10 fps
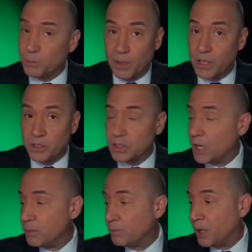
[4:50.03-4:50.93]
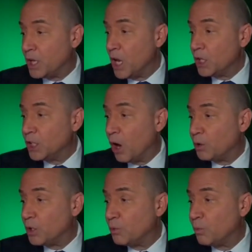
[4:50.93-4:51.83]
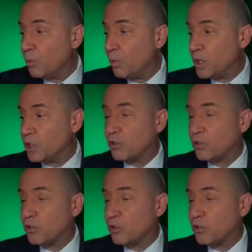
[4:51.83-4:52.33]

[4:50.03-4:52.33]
But, you know, when